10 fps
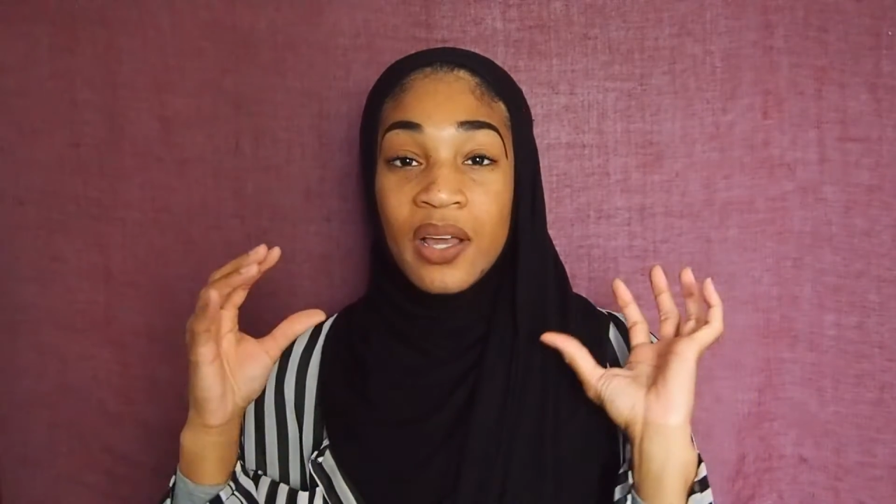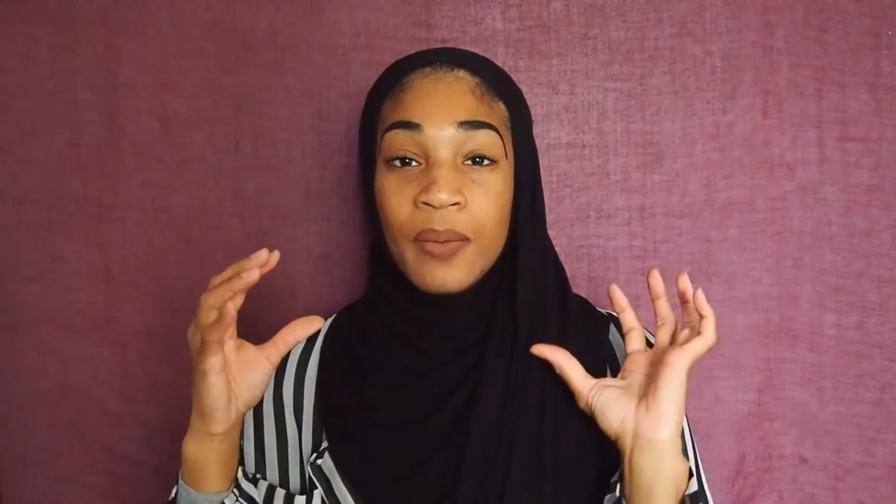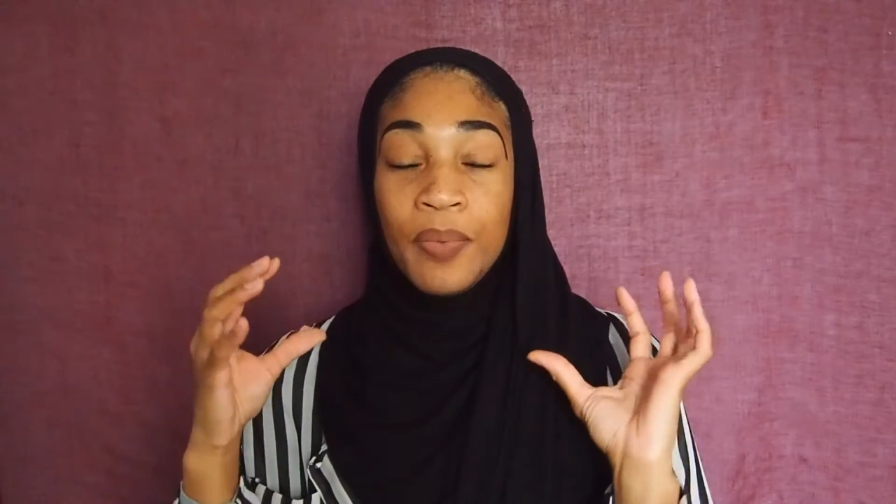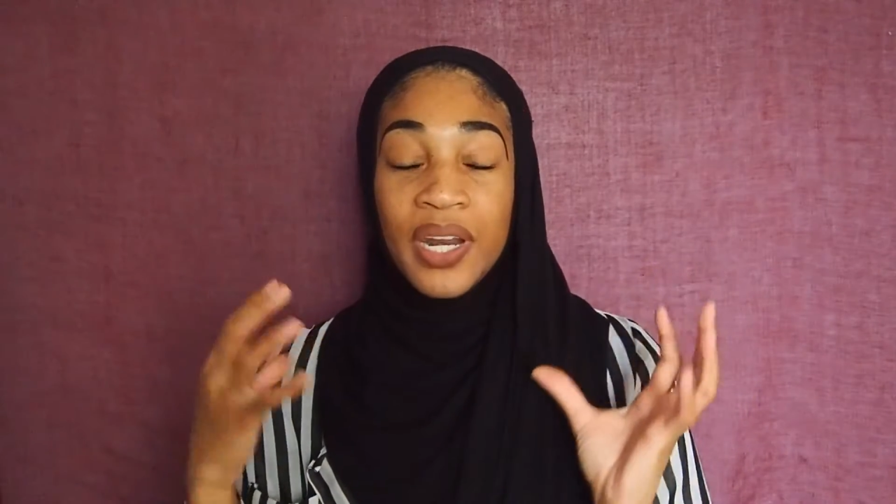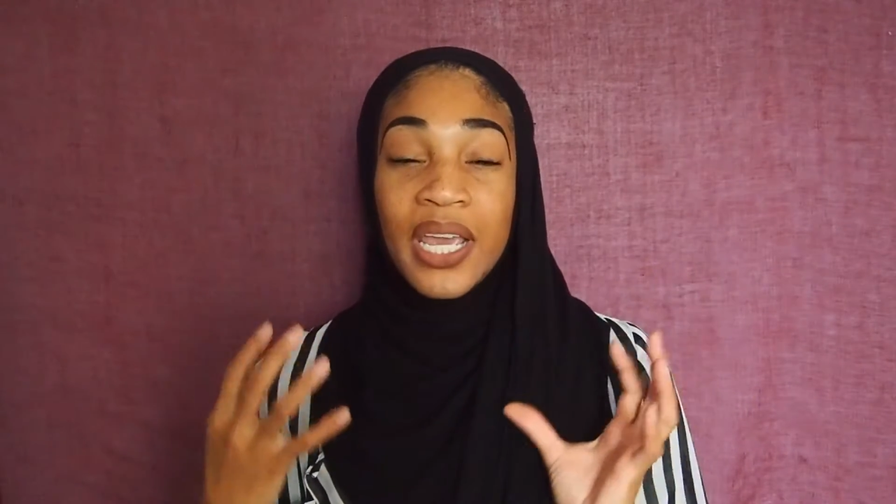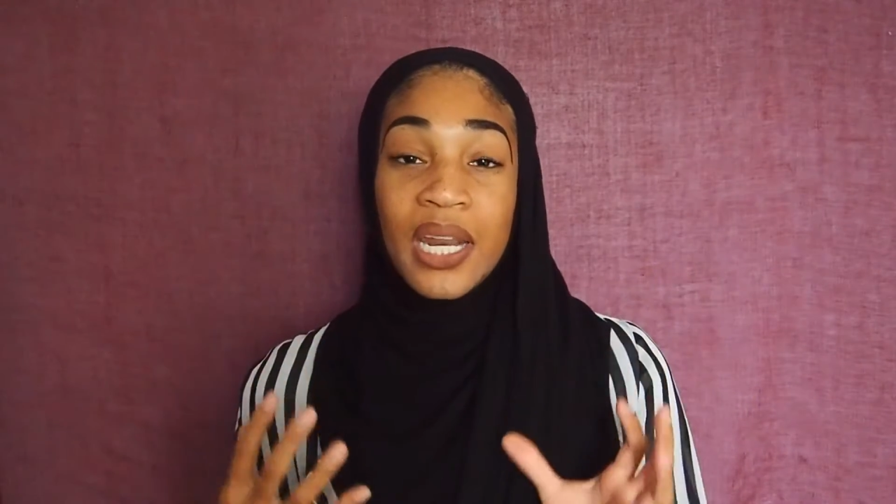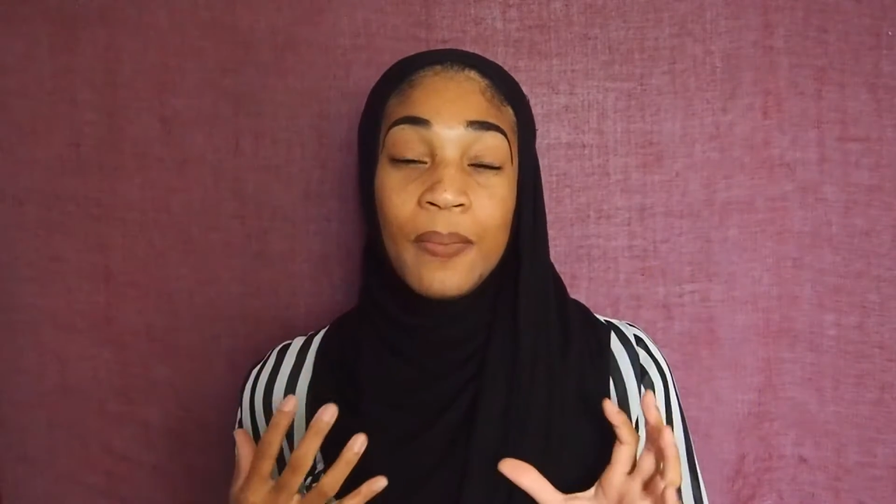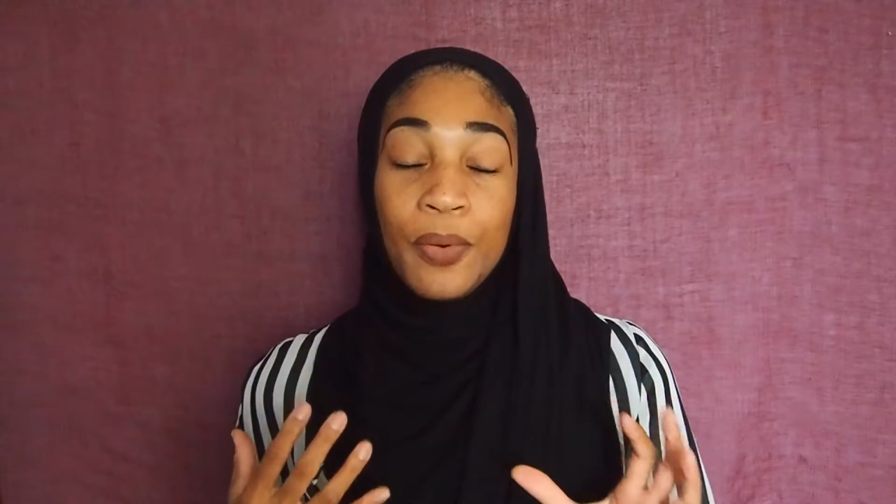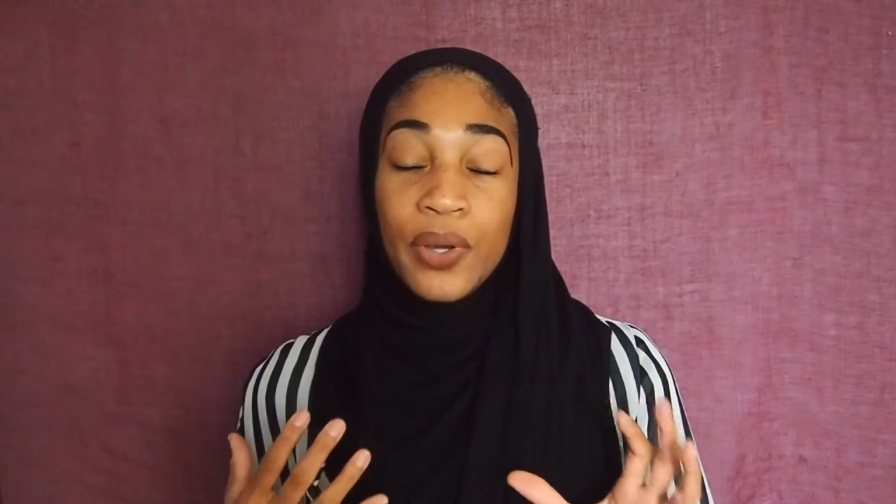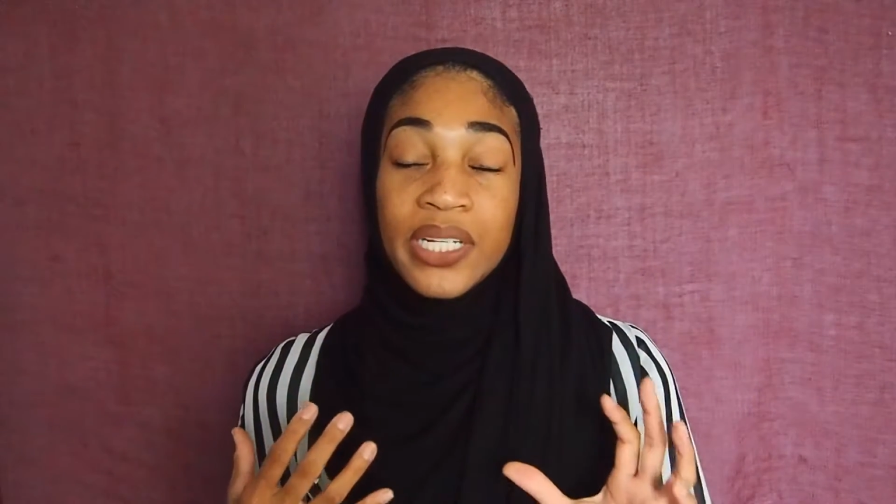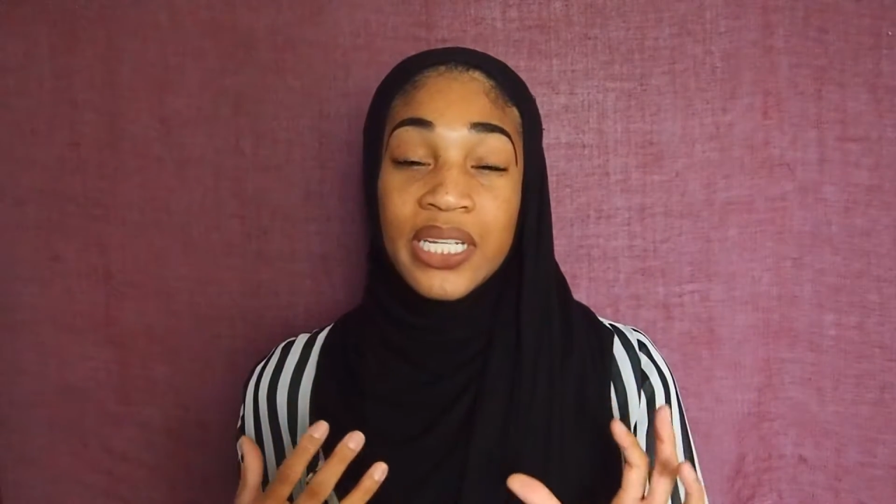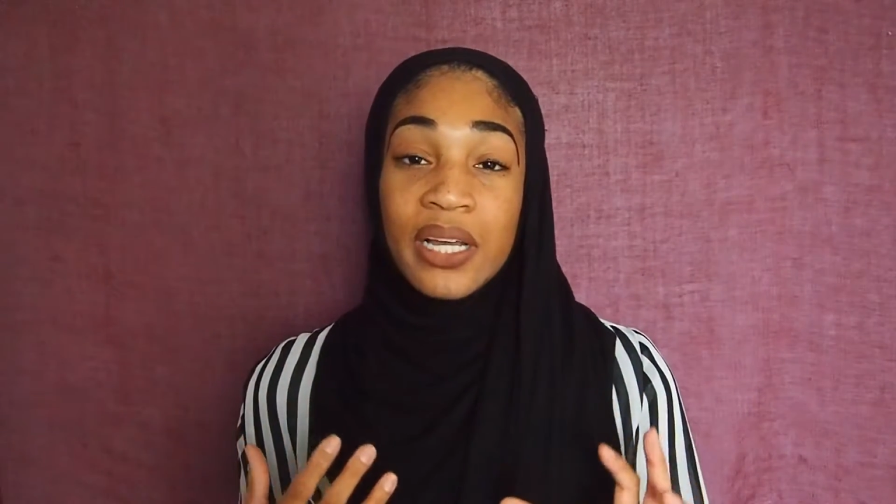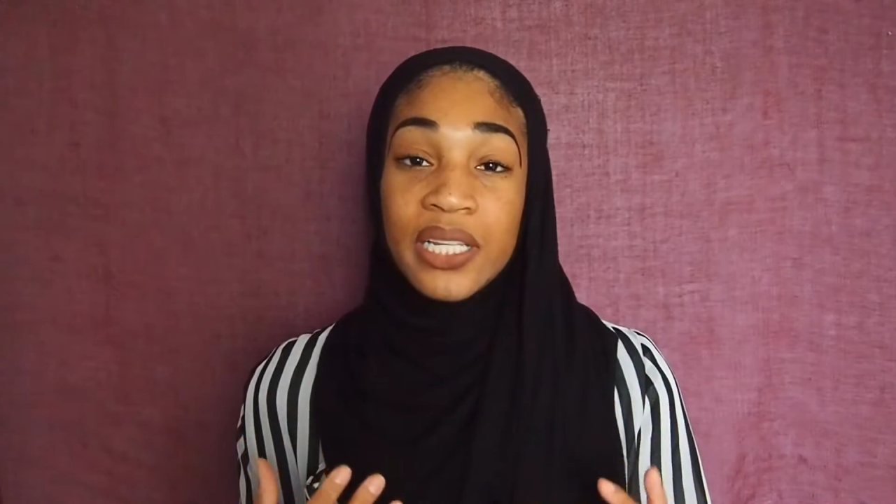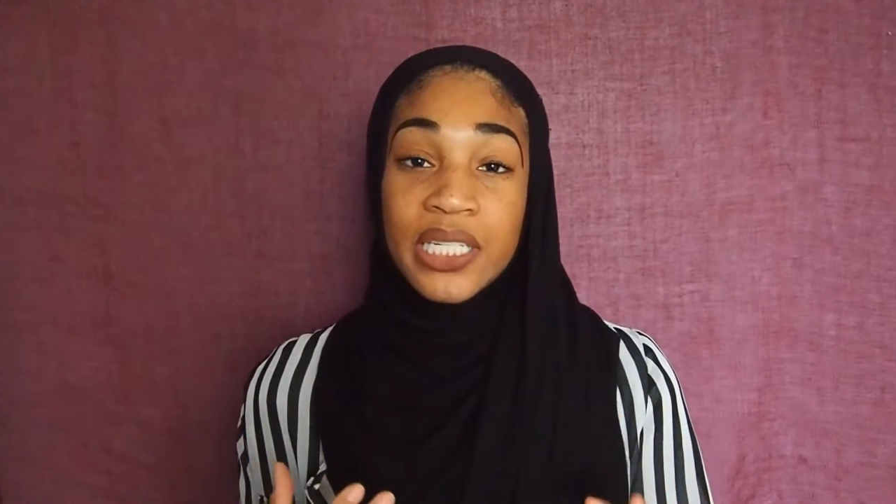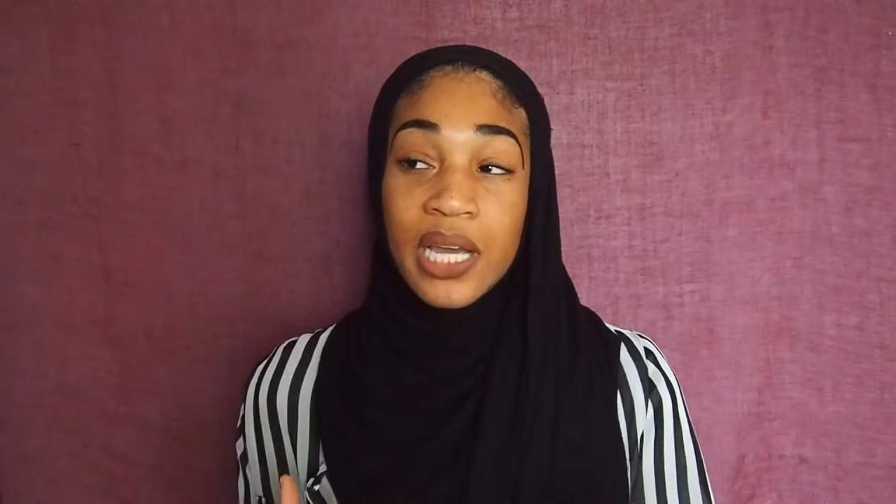putting it in a
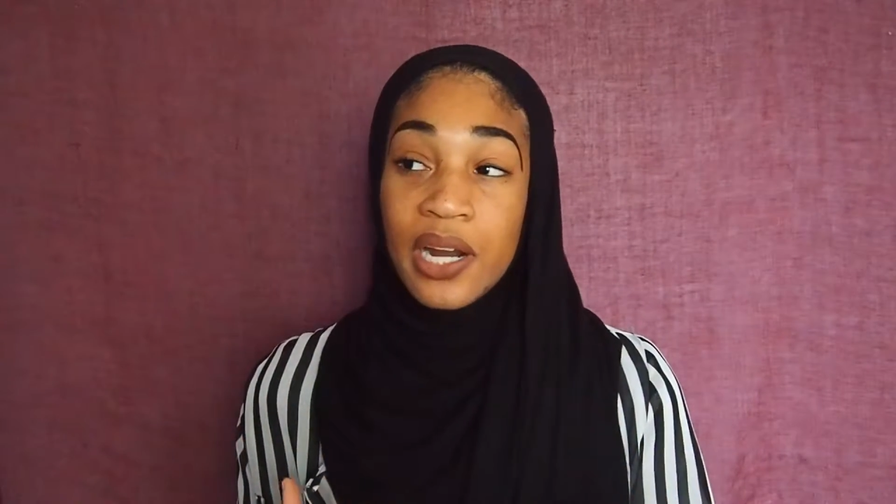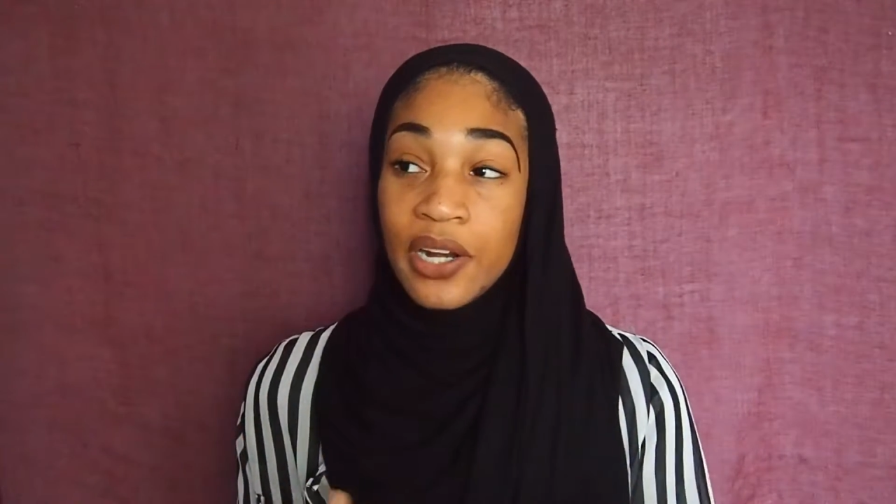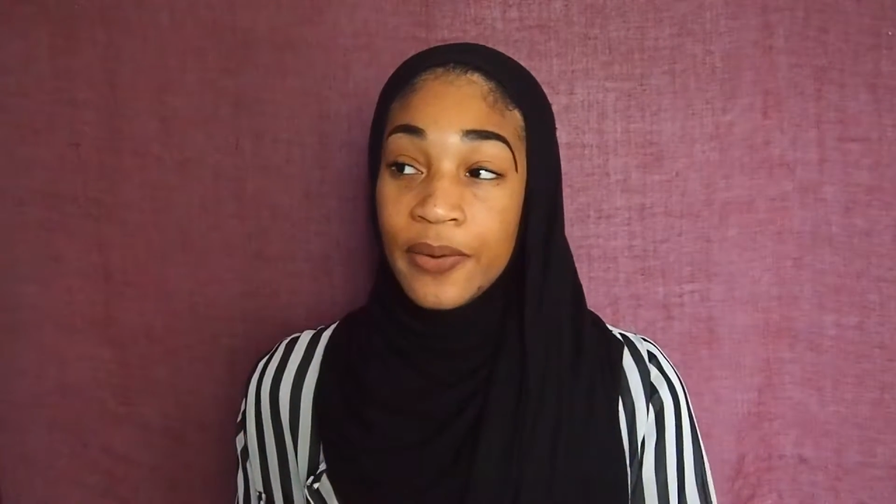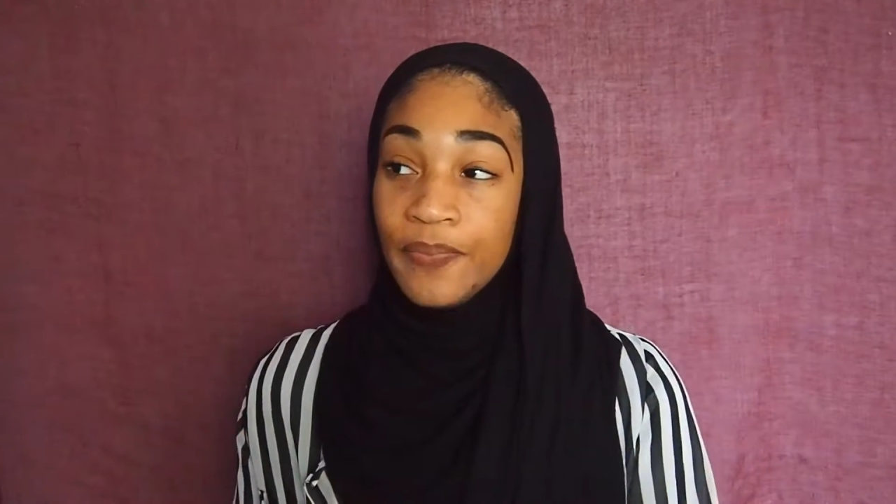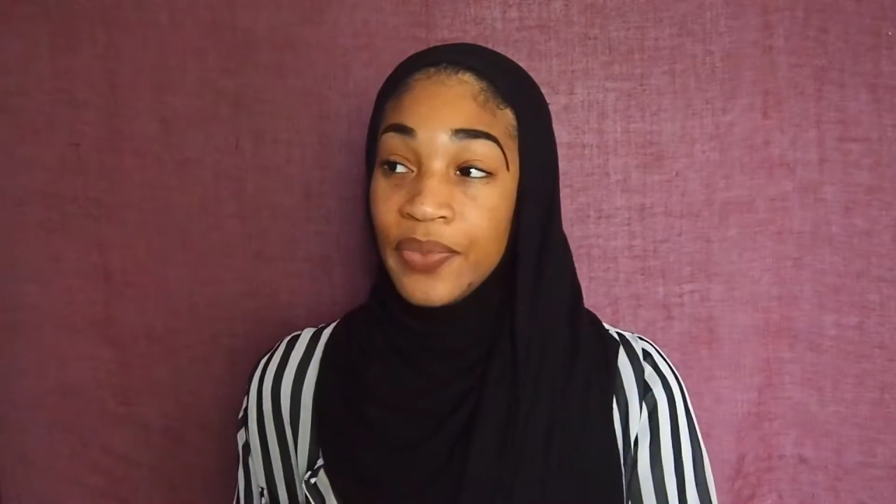ponytail is harder.